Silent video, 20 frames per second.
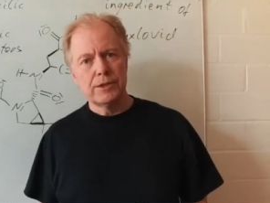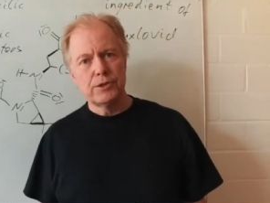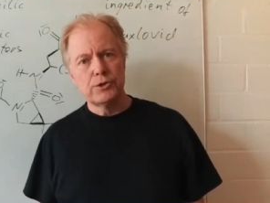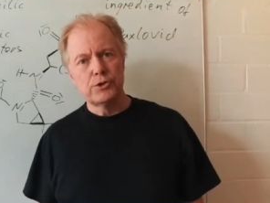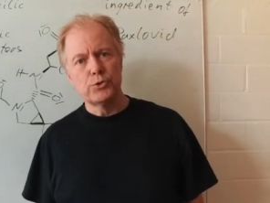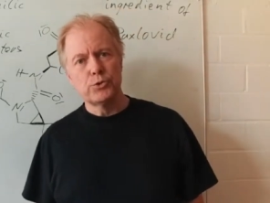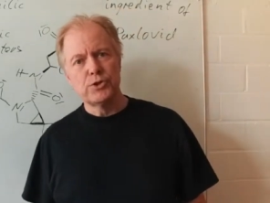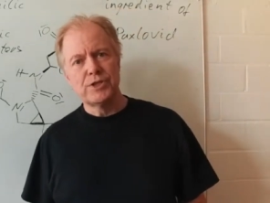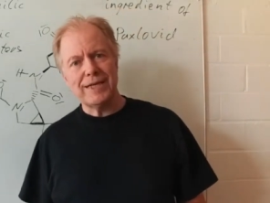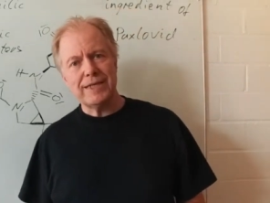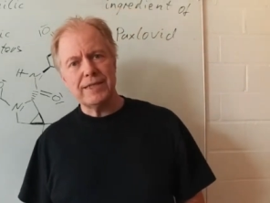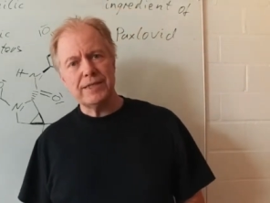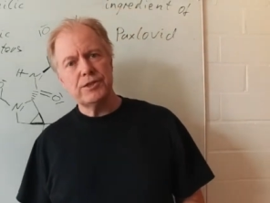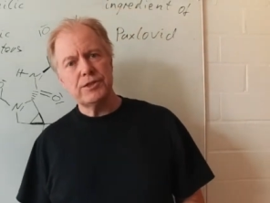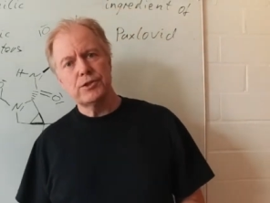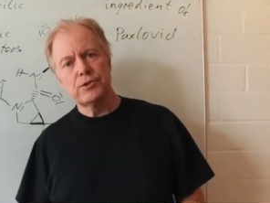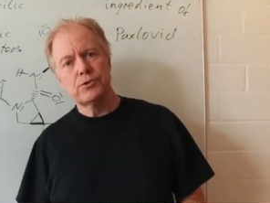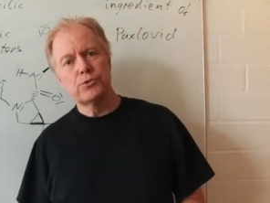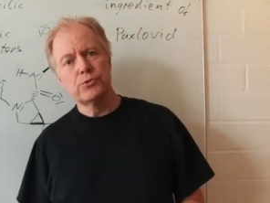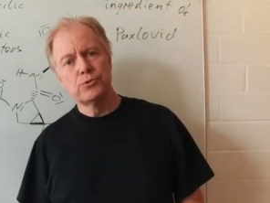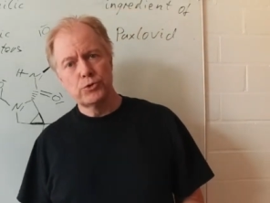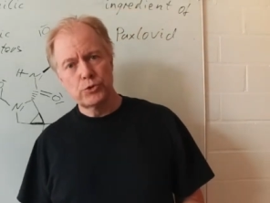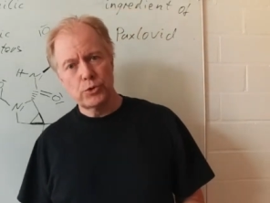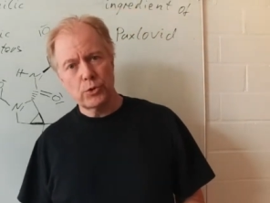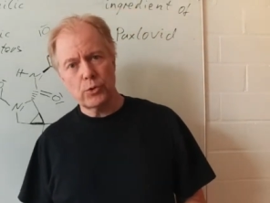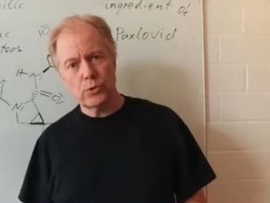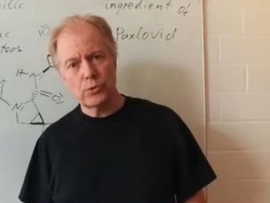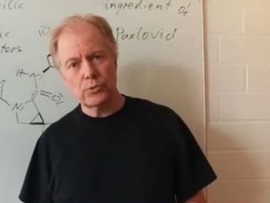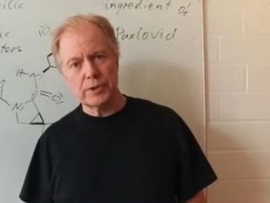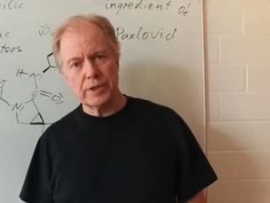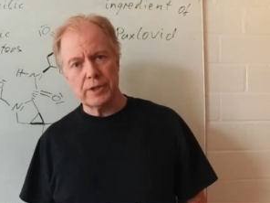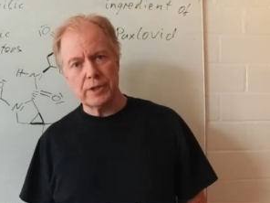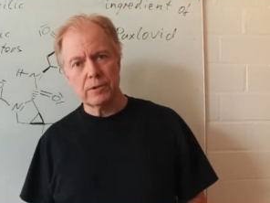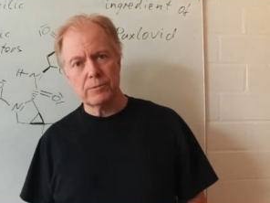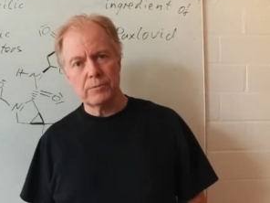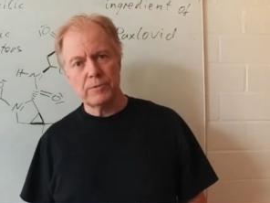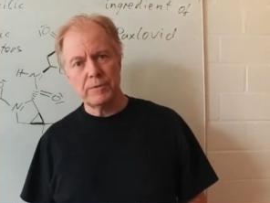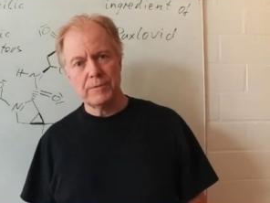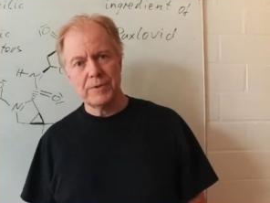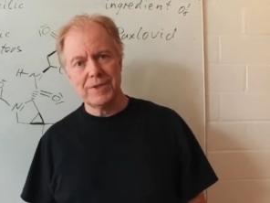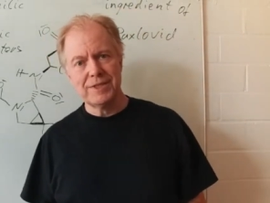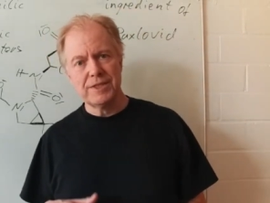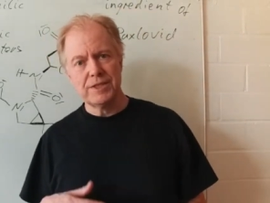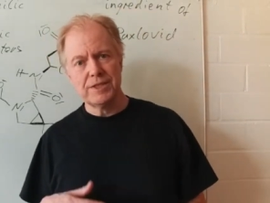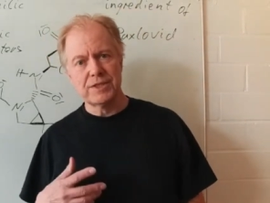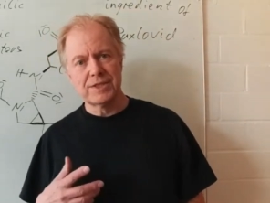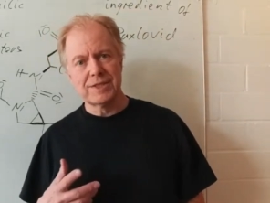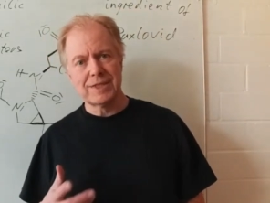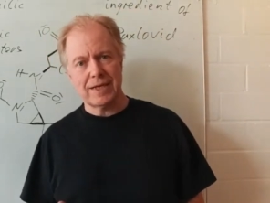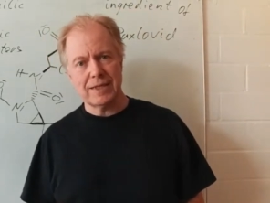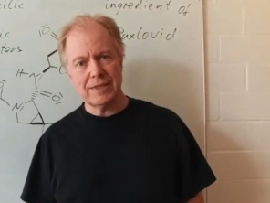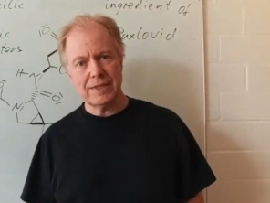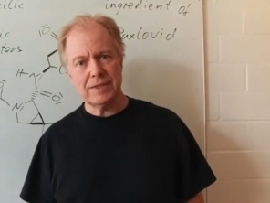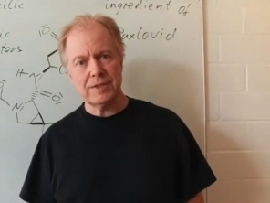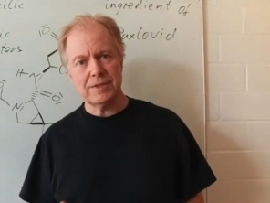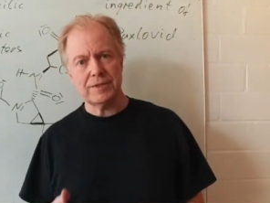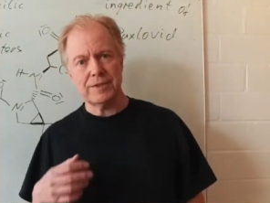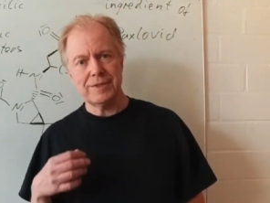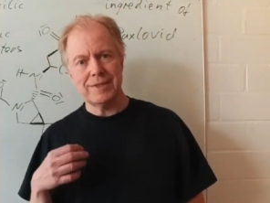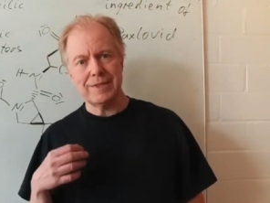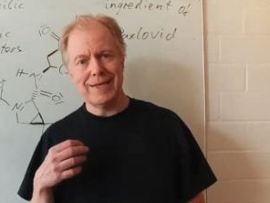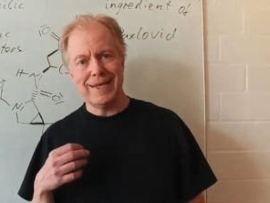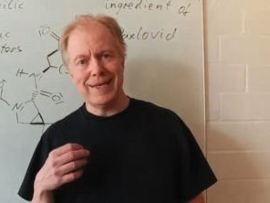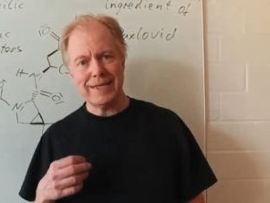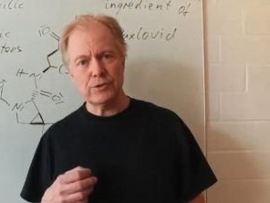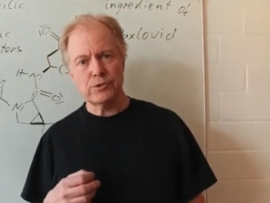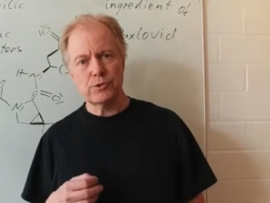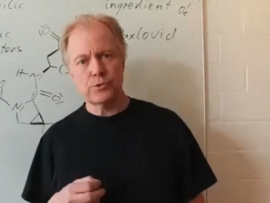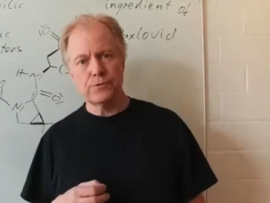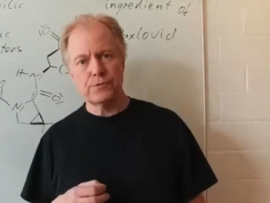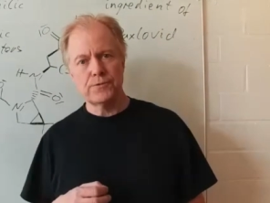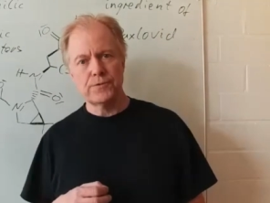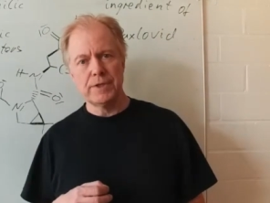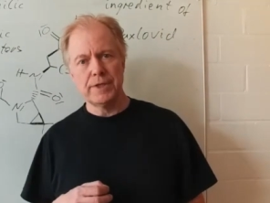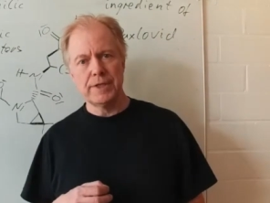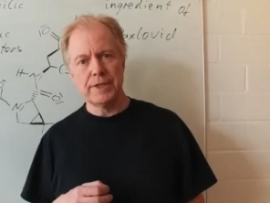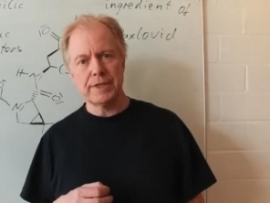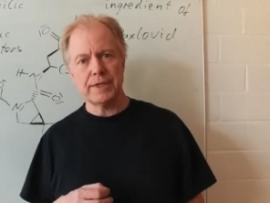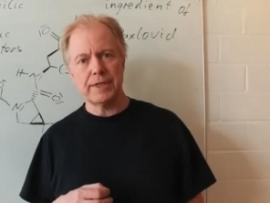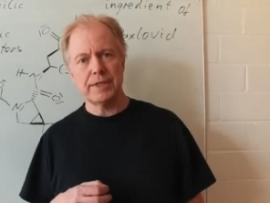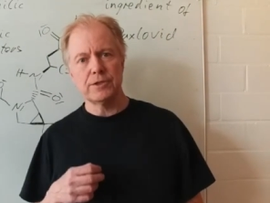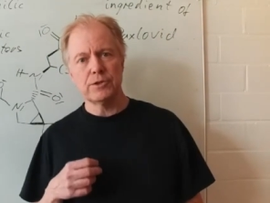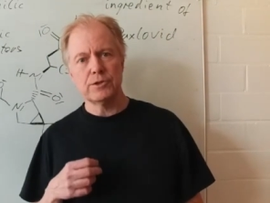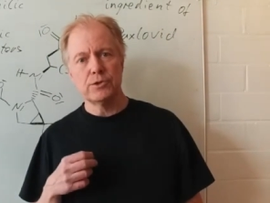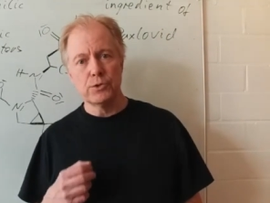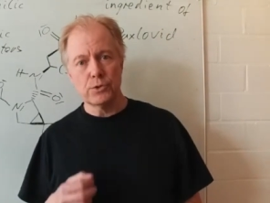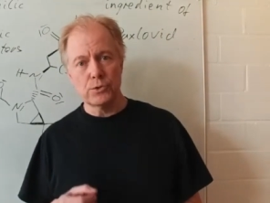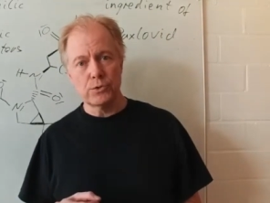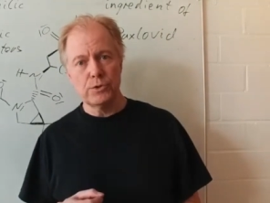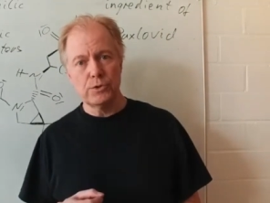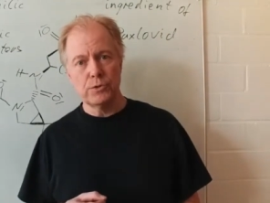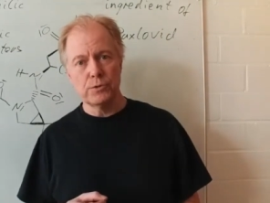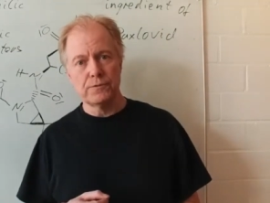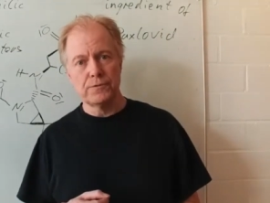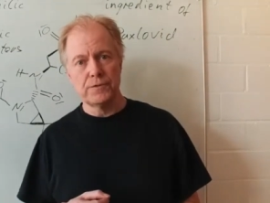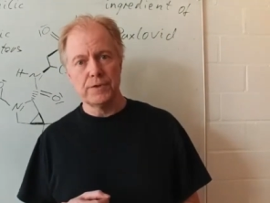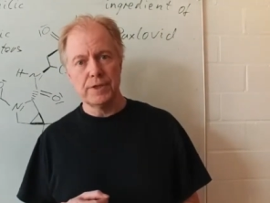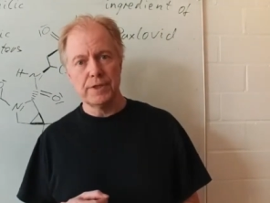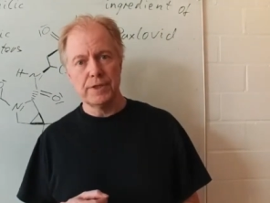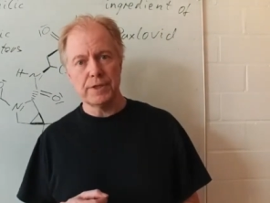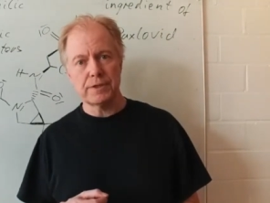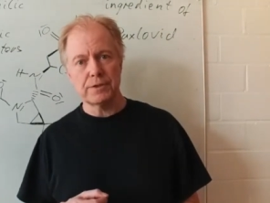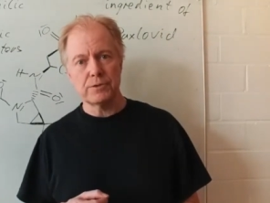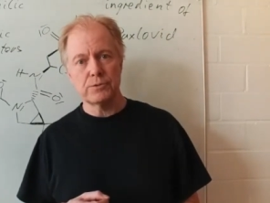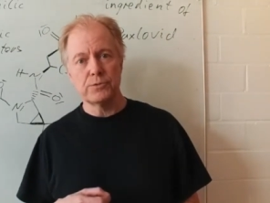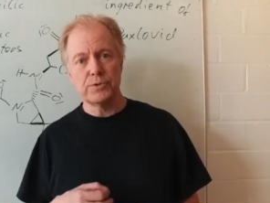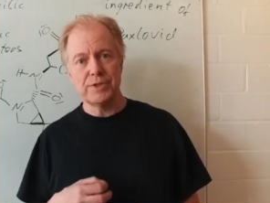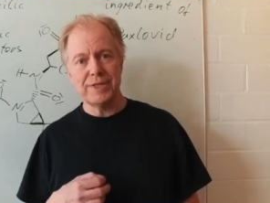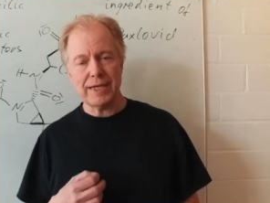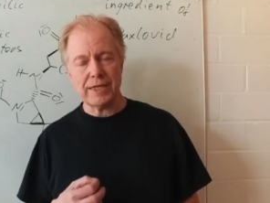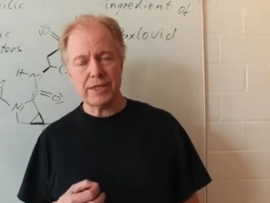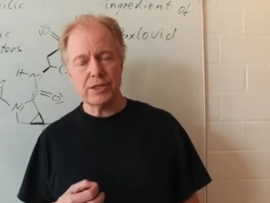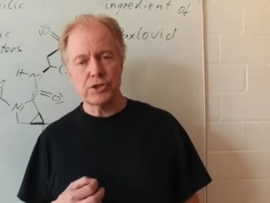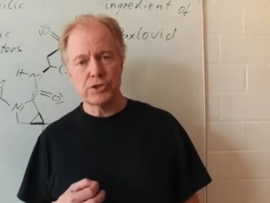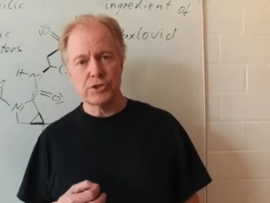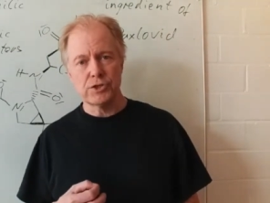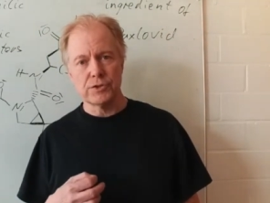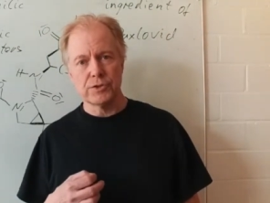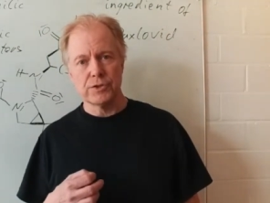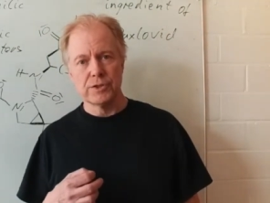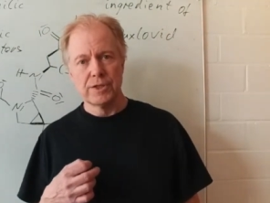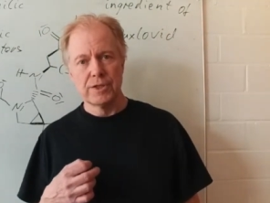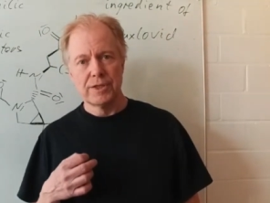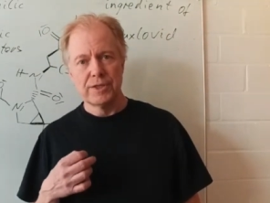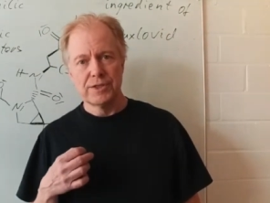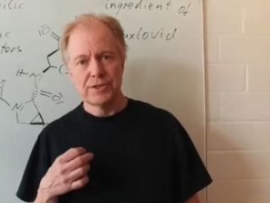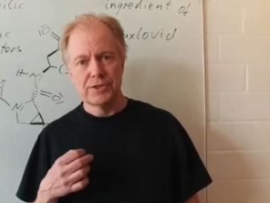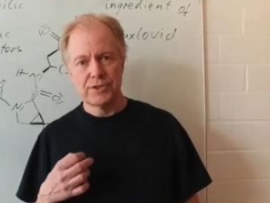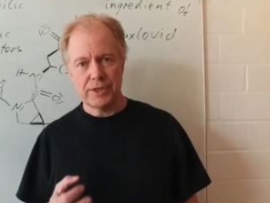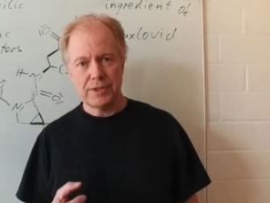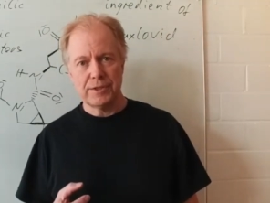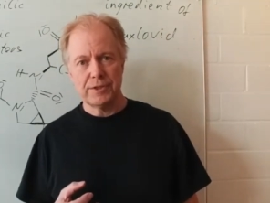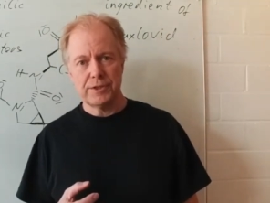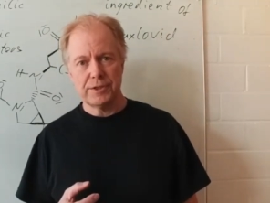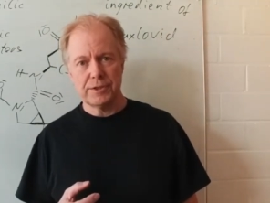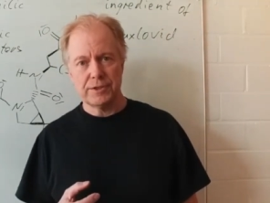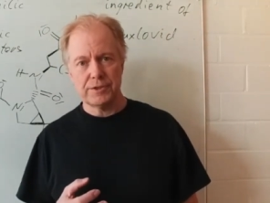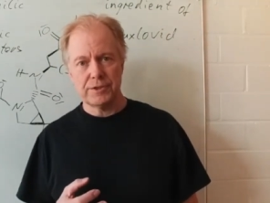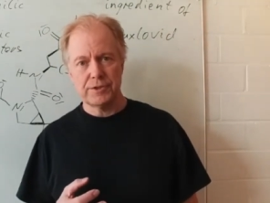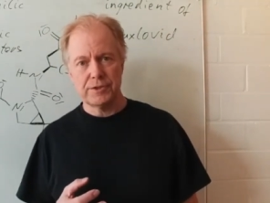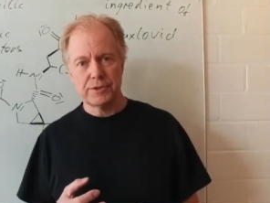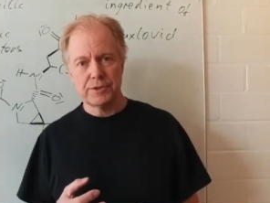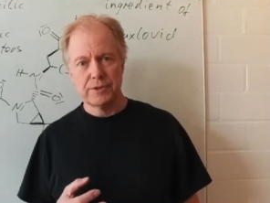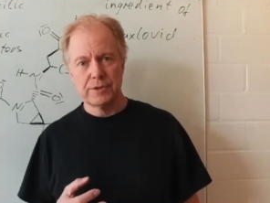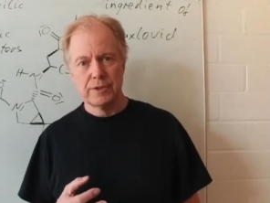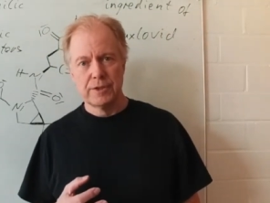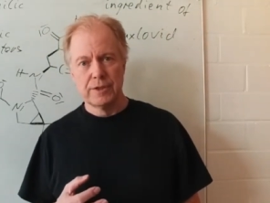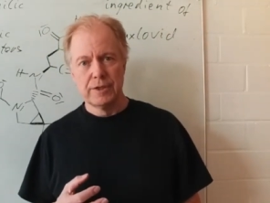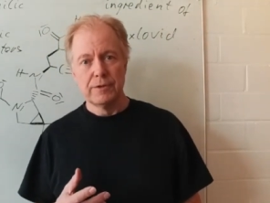In today's tutorial, we will discuss electrophilic and nucleophilic reaction centers.